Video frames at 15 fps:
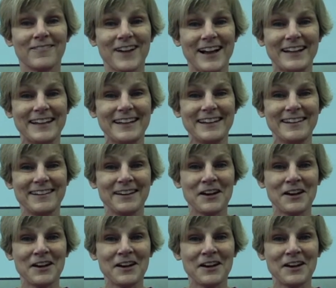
Ready?